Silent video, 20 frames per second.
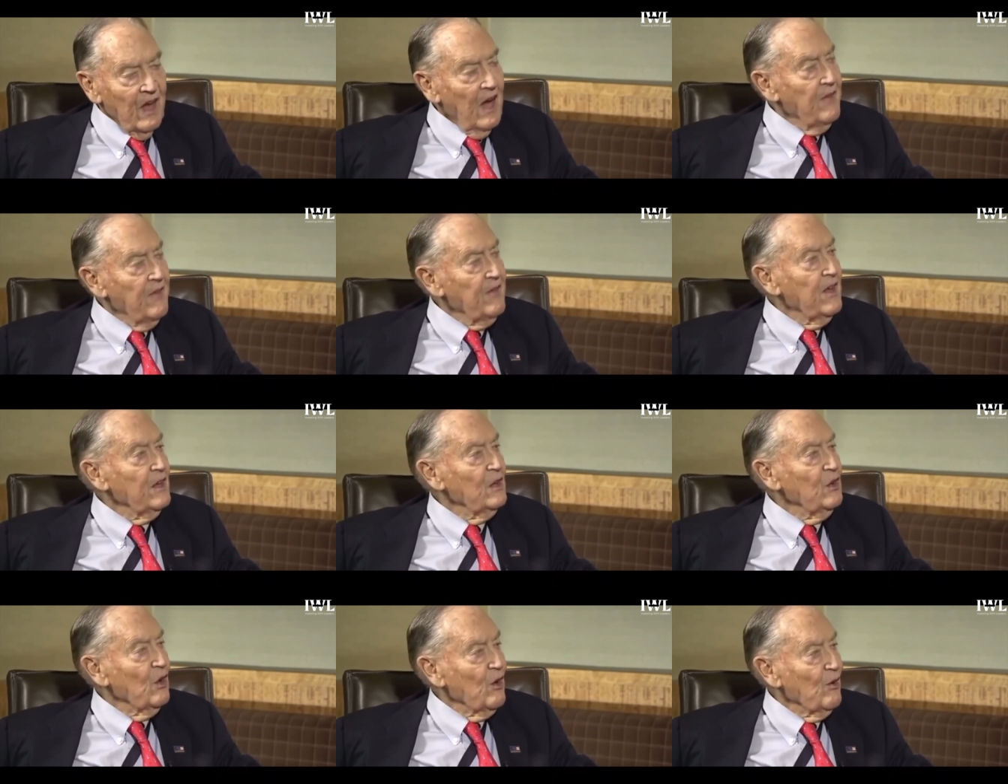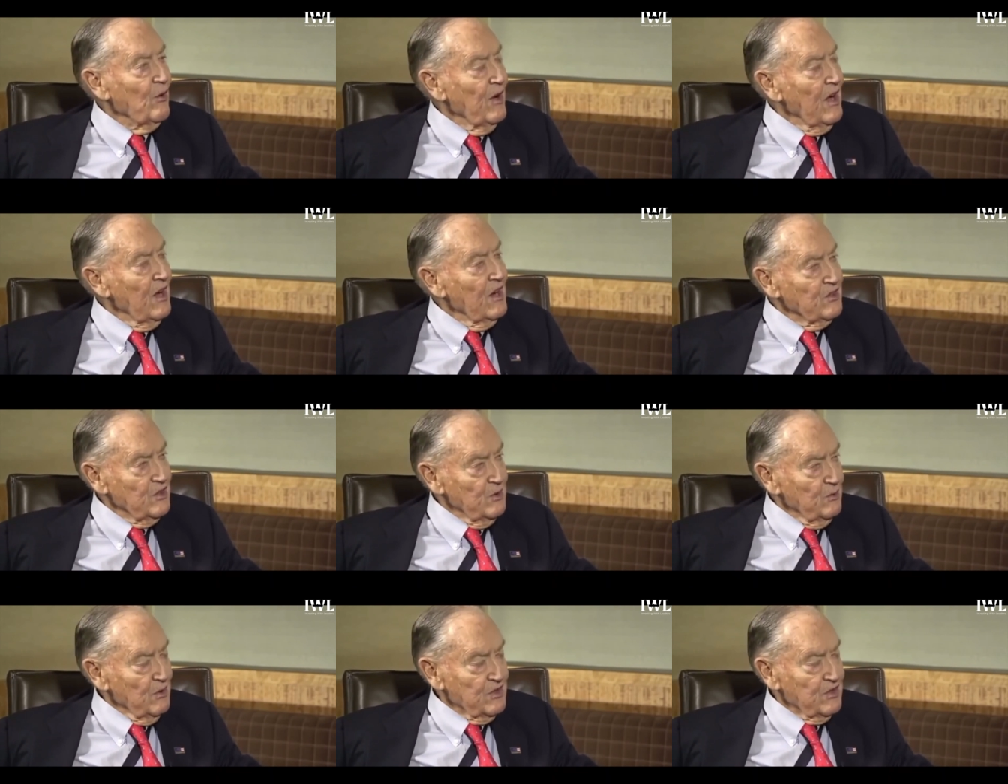And then look around
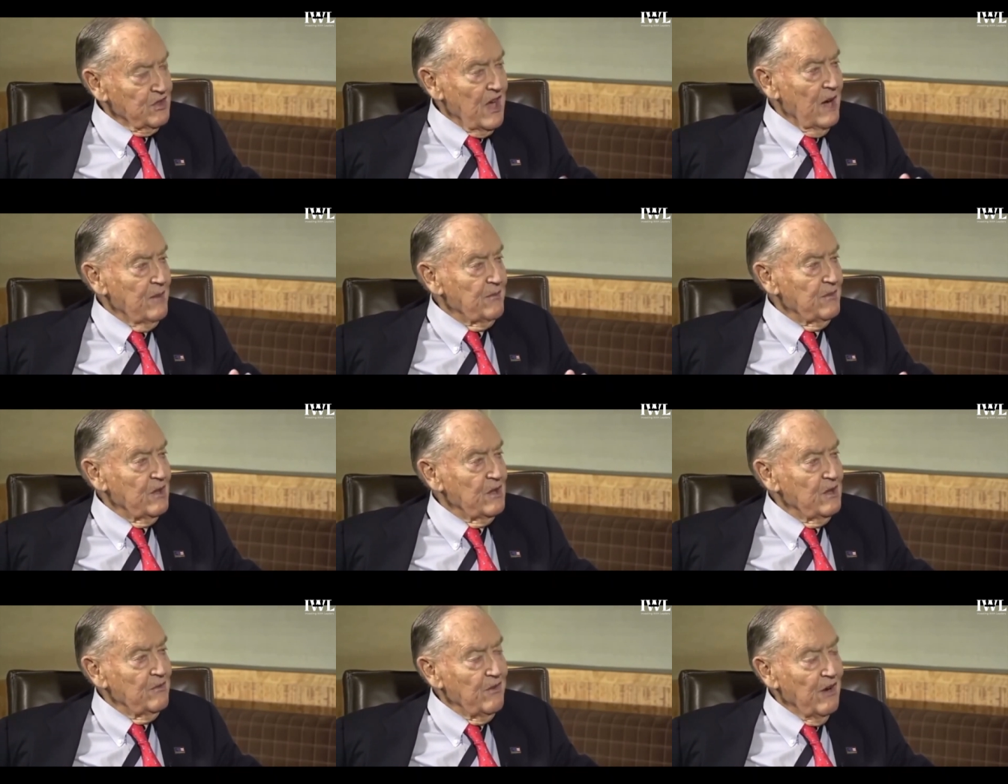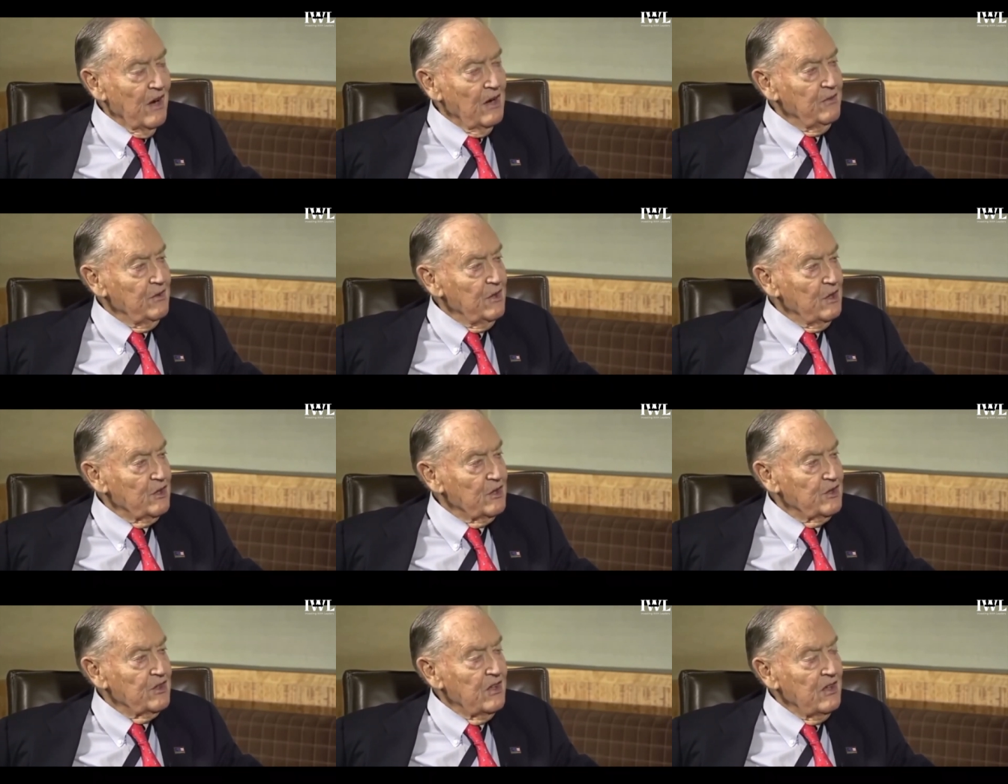and see what's happened in the five
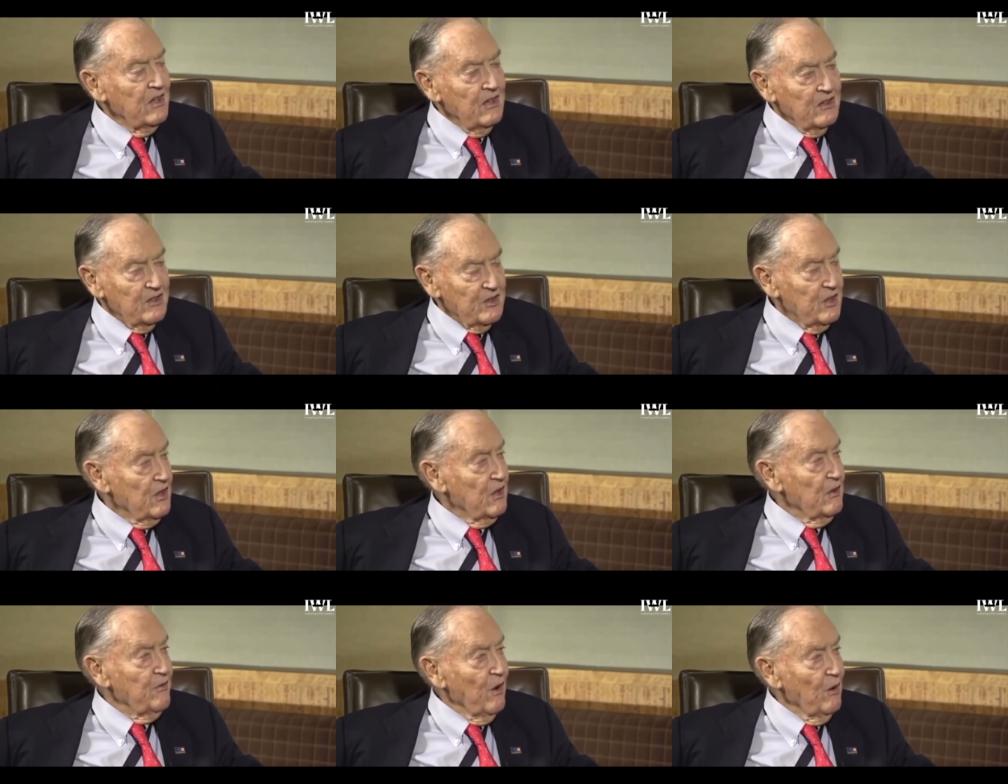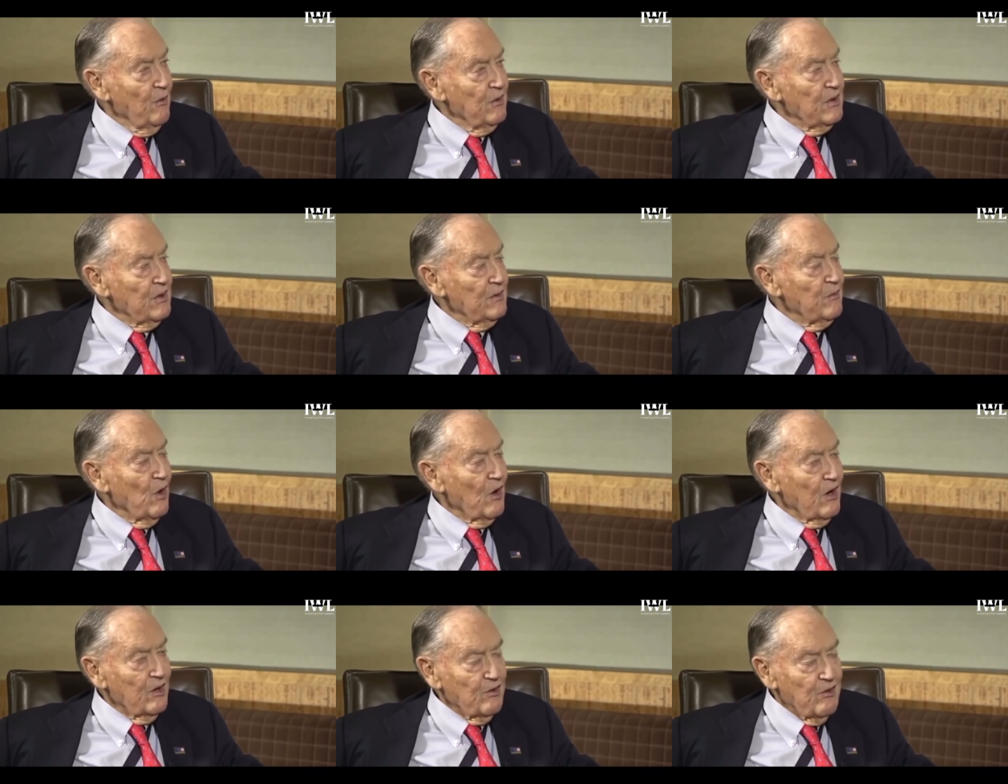years. See if it felt when the
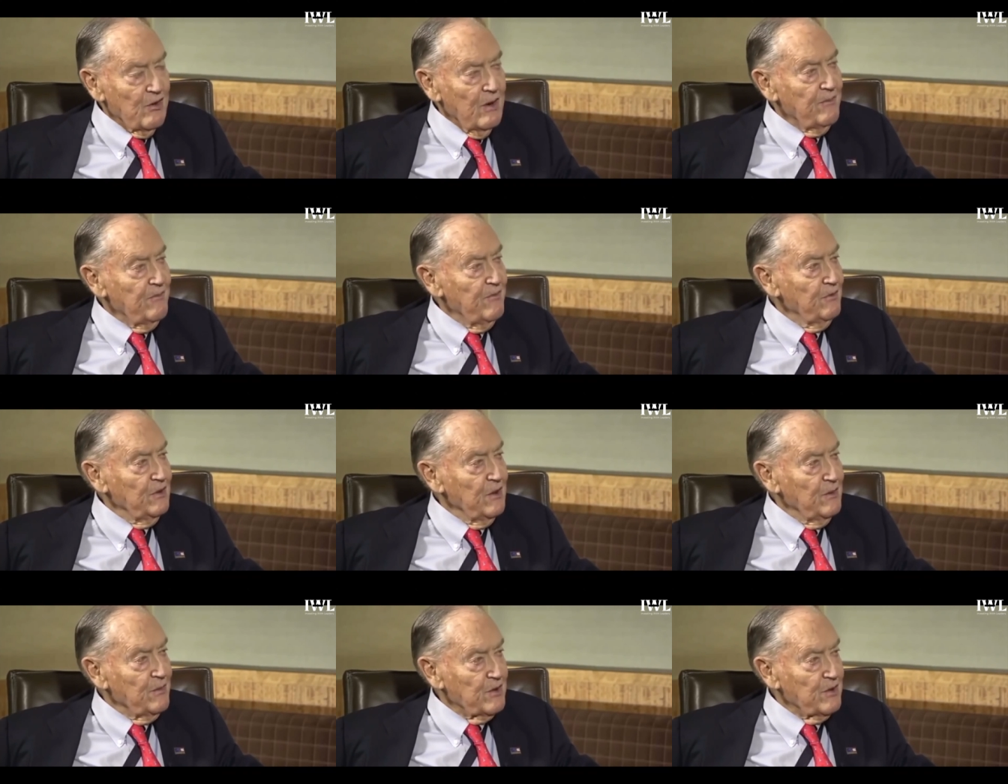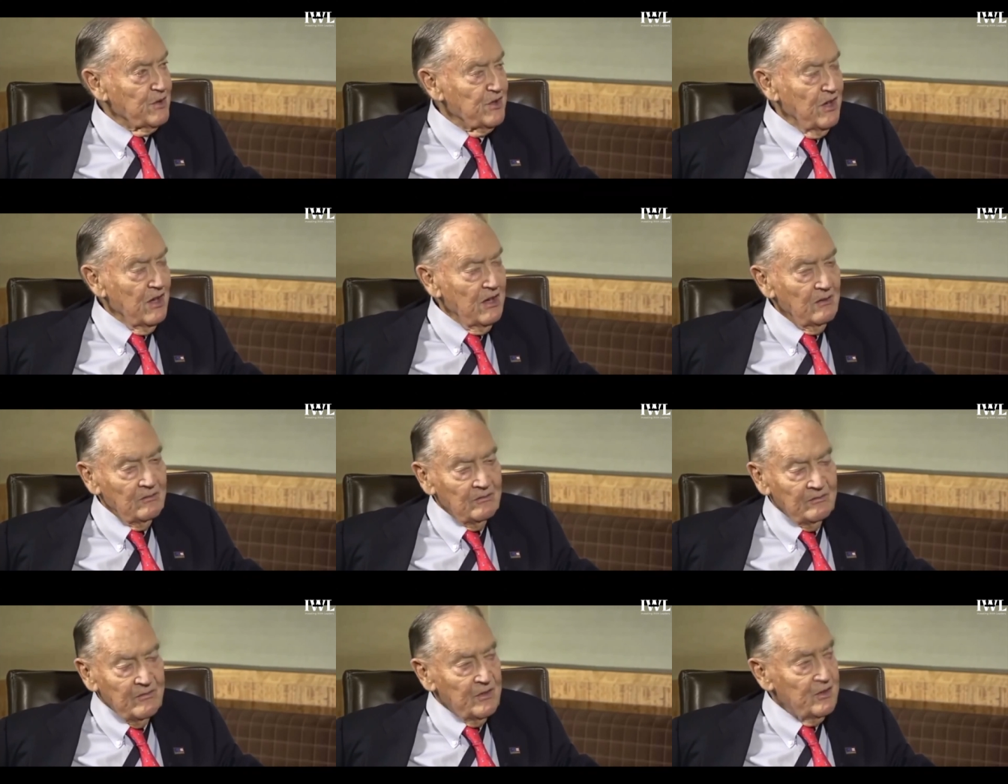market dropped
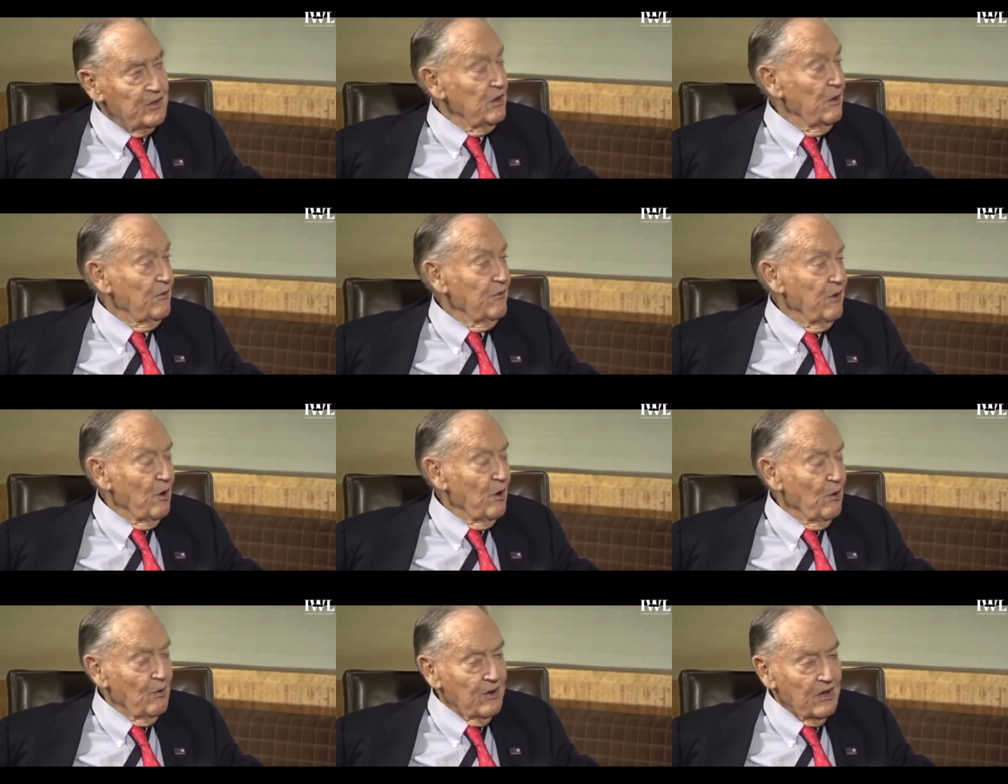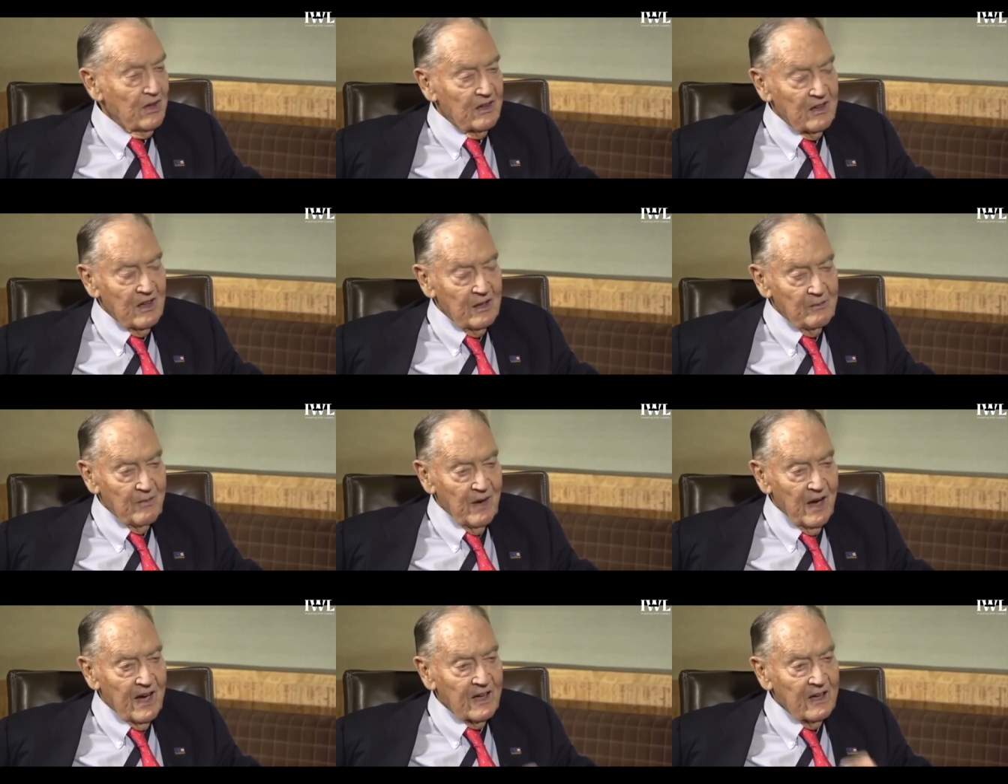50%. See if it felt when it
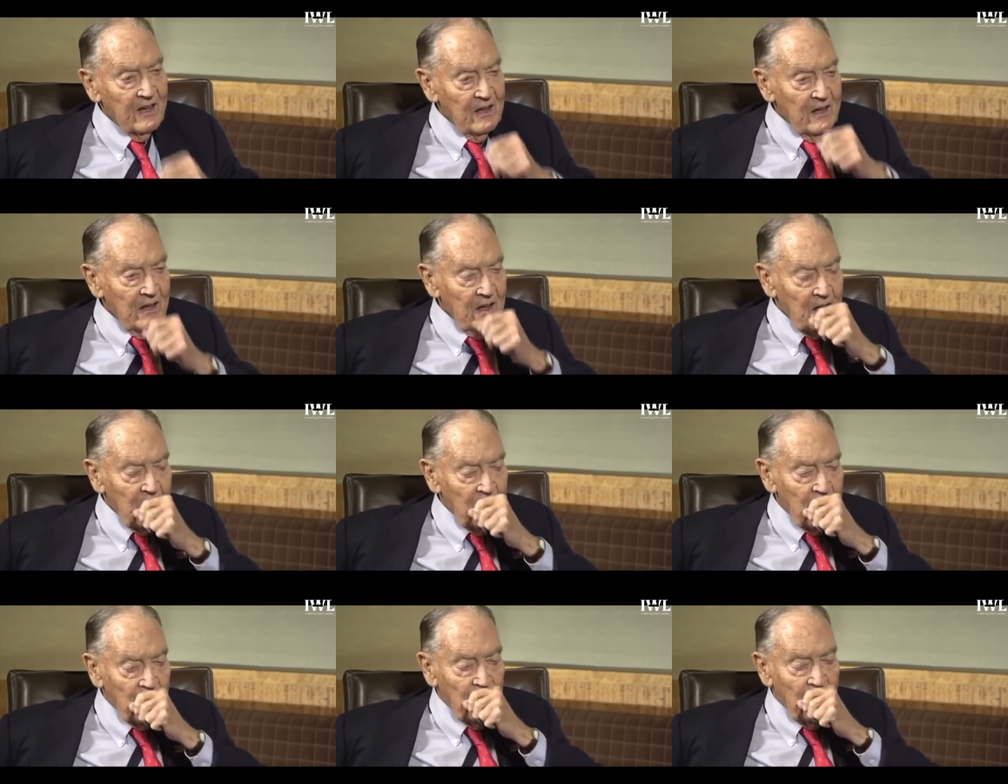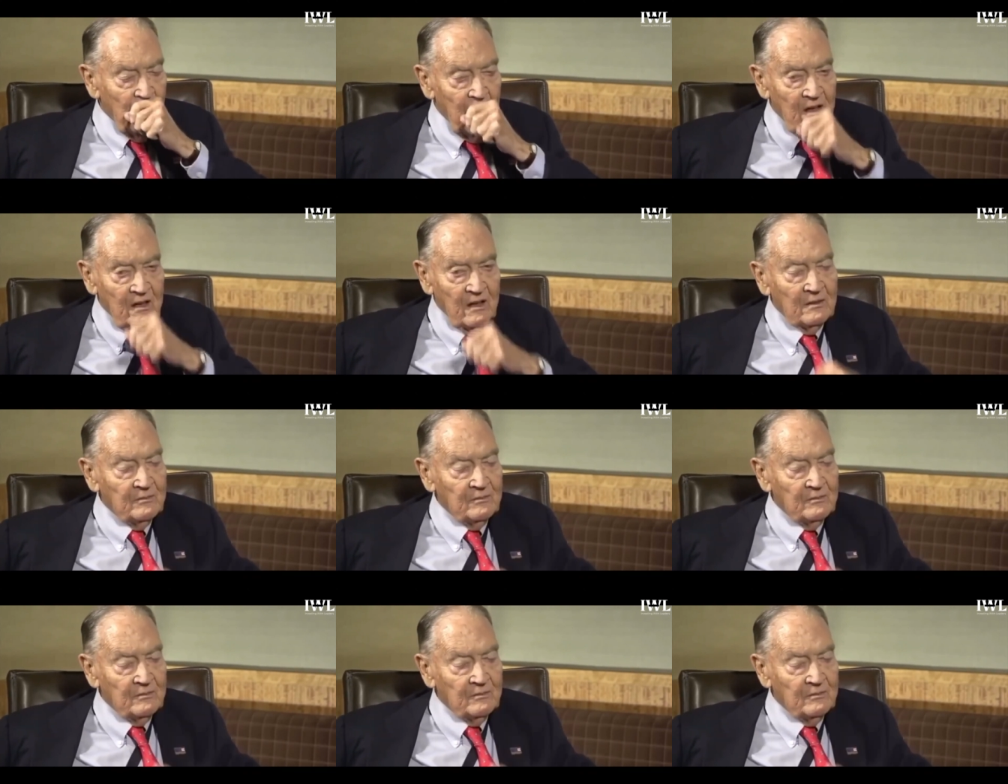came back. and